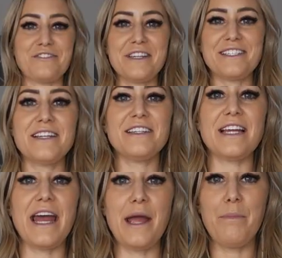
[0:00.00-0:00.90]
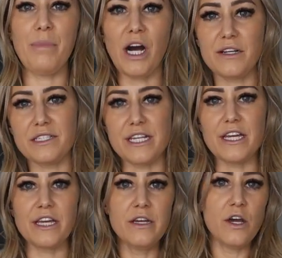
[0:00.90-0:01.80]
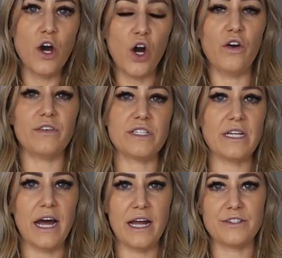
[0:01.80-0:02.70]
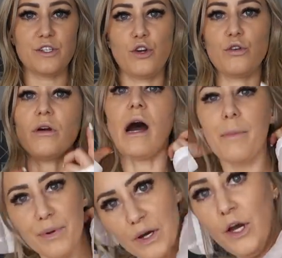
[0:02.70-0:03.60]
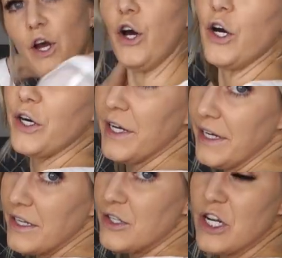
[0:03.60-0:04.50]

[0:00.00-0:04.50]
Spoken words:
So this is a boxy, oversized crop hood